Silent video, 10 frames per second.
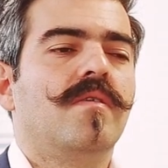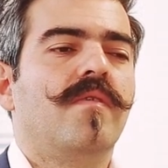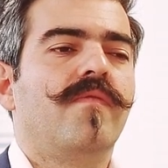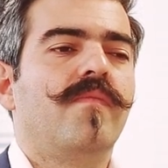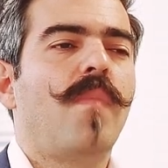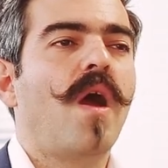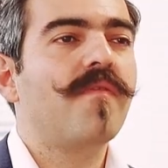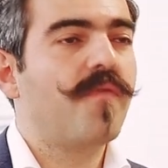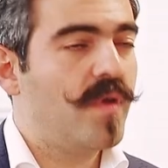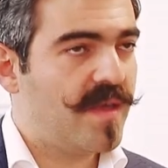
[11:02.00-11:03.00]
of
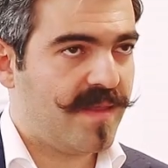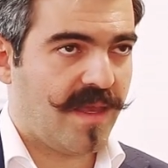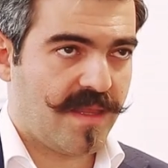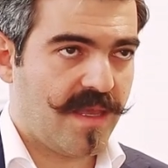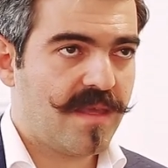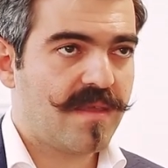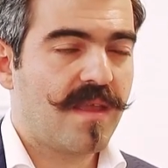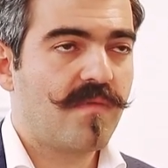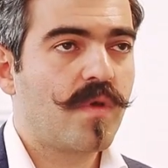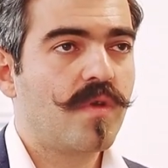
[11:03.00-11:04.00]
mindfulness techniques
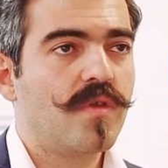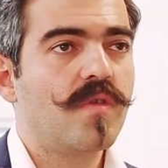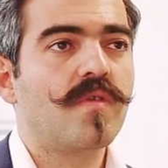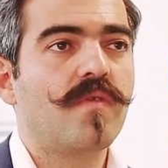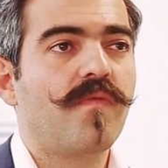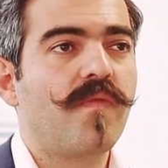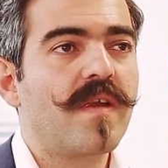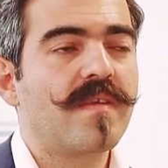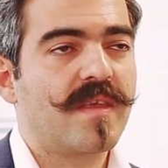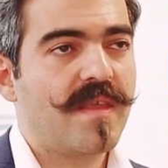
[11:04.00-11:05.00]
that we could use to
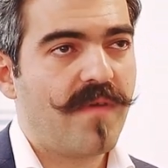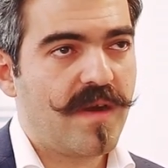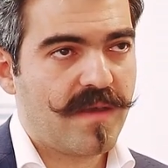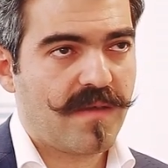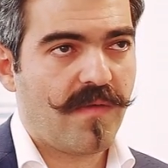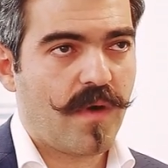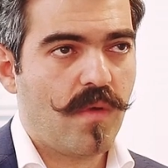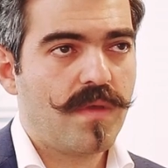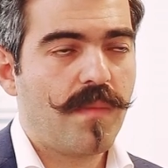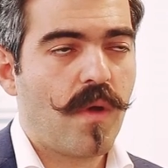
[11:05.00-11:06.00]
first get awareness of our
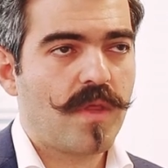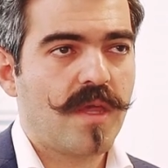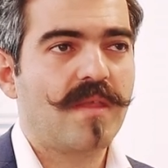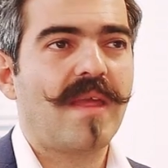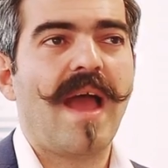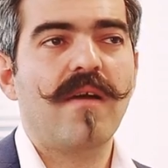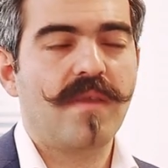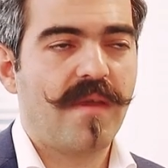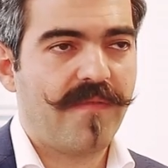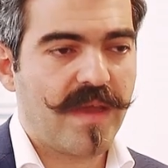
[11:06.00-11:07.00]
own emotions, how
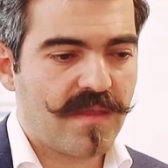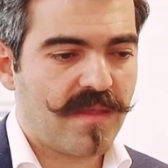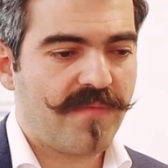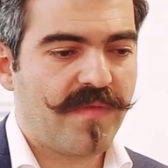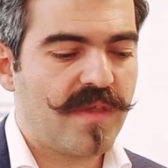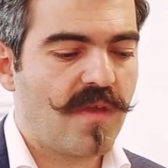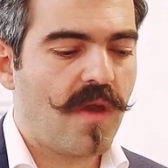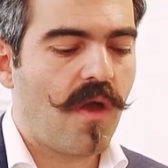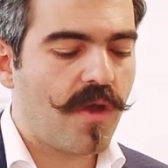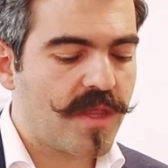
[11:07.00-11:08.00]
they affect us
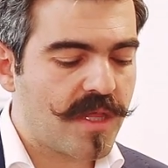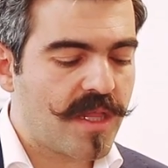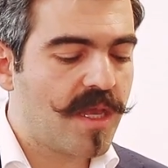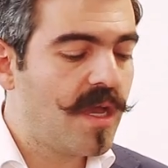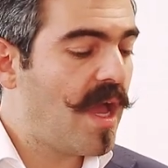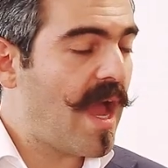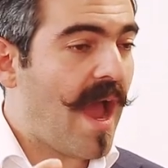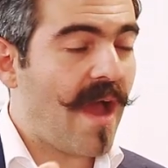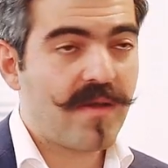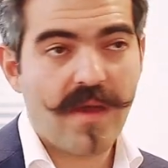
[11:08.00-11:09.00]
physiologically,
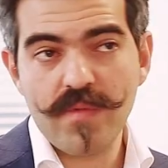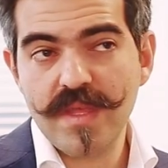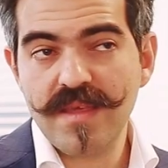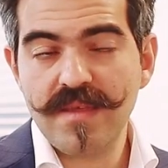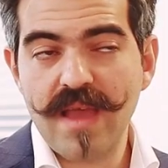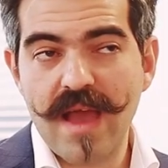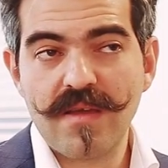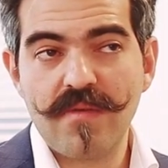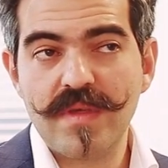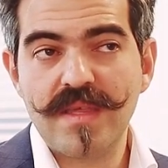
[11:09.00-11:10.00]
how can we
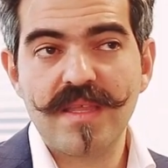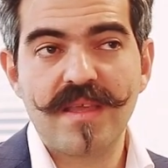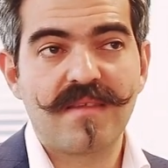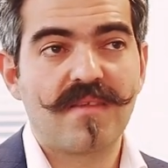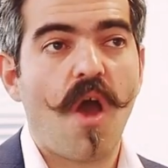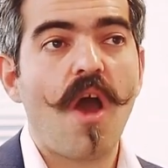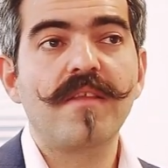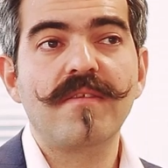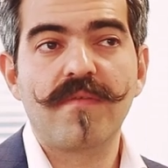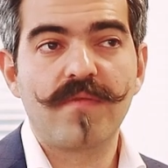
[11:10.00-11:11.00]
see the
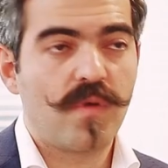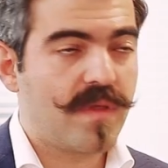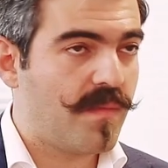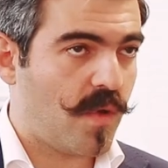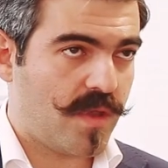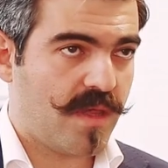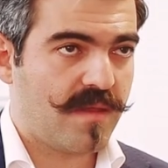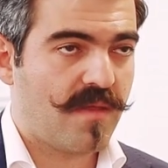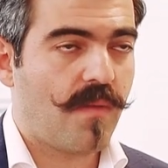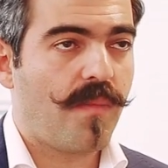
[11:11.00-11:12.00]
signs of those
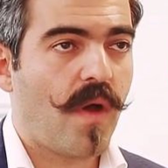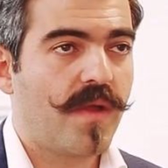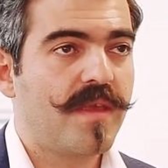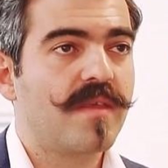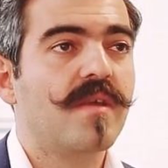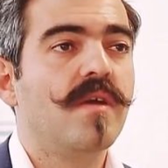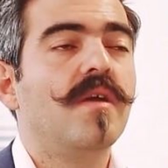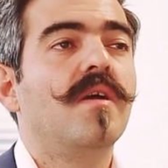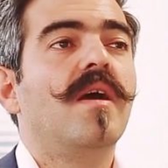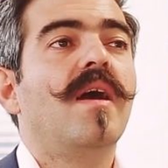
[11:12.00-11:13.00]
emotions in our bodies,
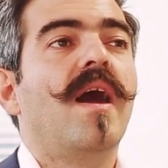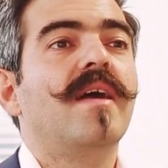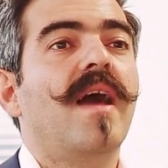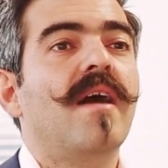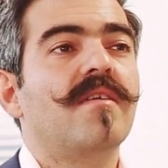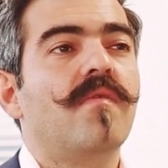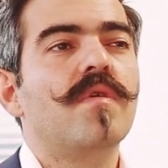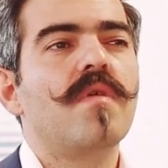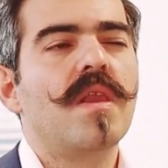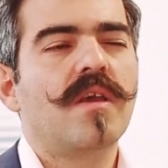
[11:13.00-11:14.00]
and how can
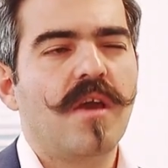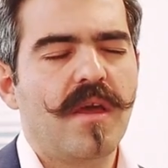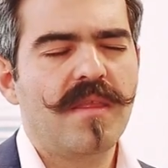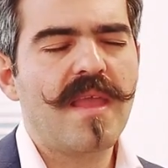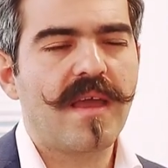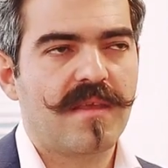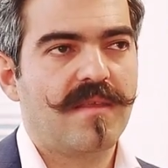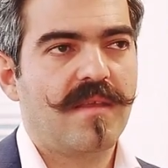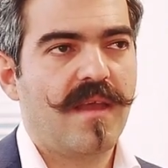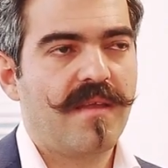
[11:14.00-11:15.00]
we really
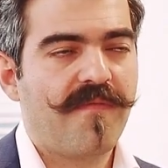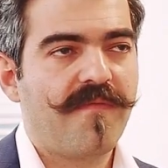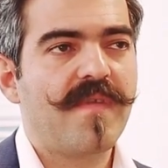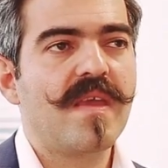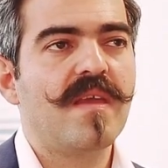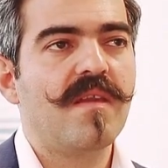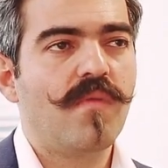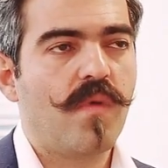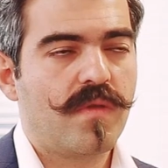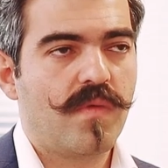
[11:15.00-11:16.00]
connect and feel
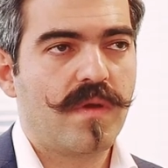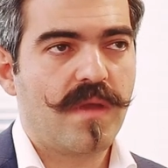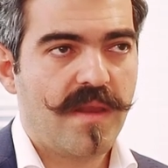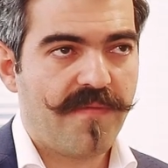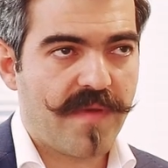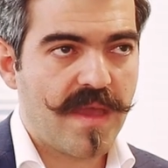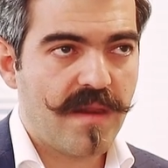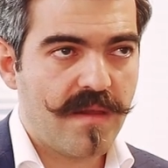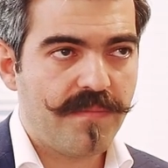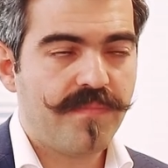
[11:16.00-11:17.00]
what we really feel.